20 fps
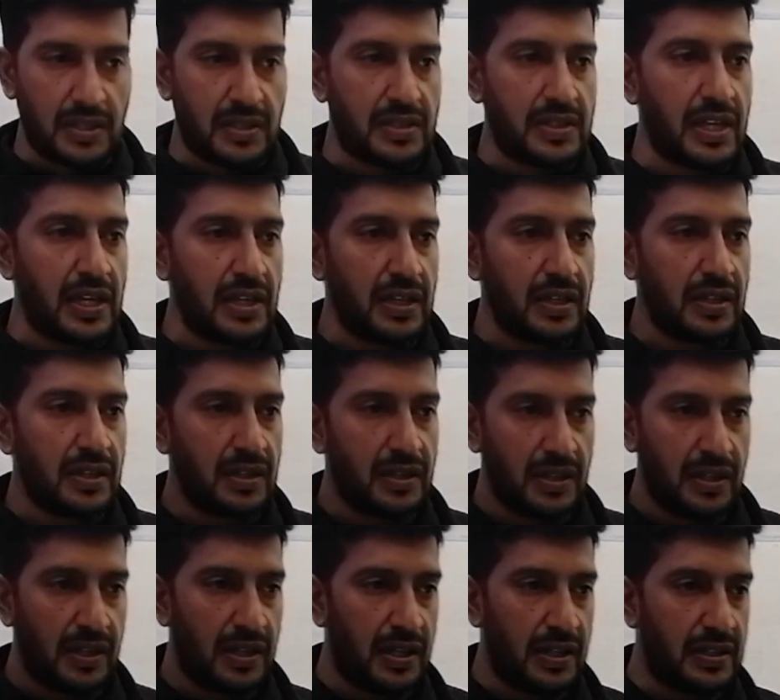It's there.
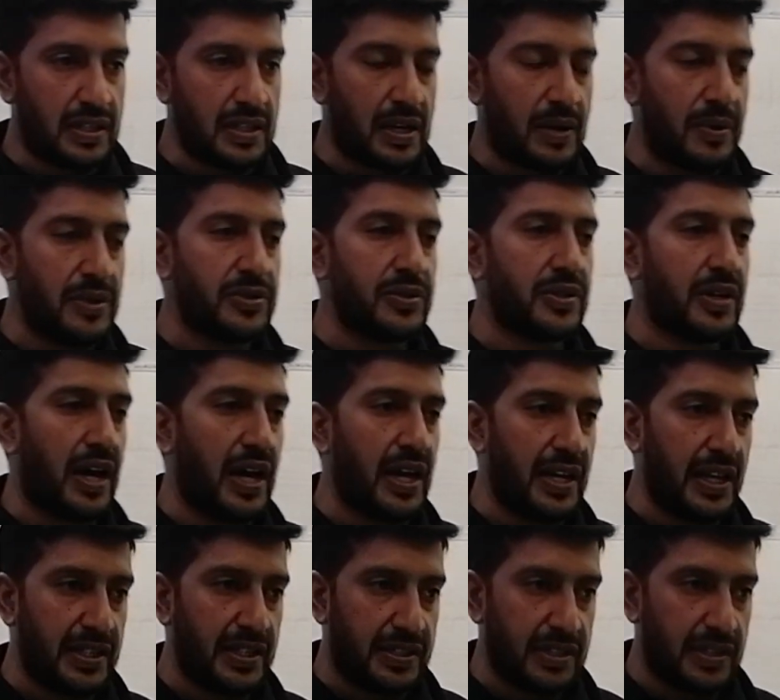Uh, I want you to
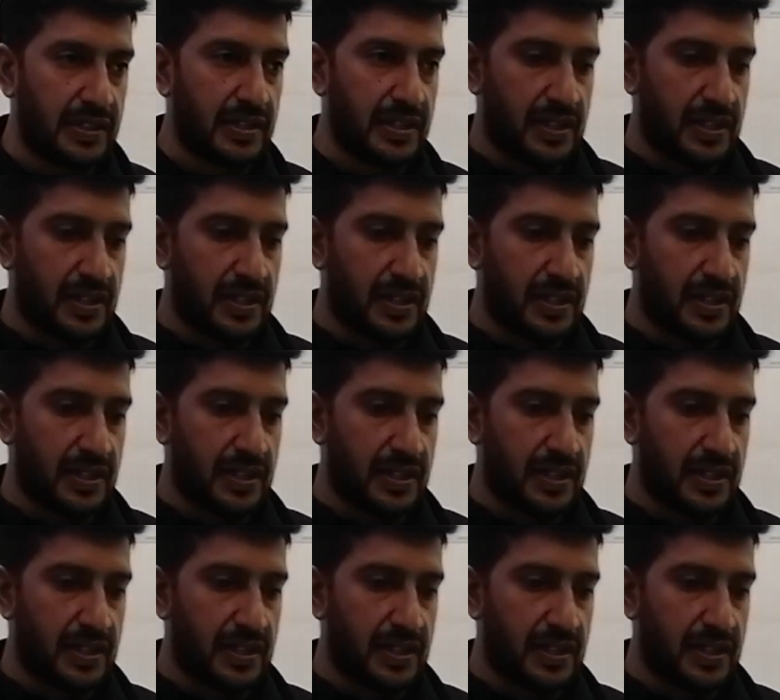highlight it.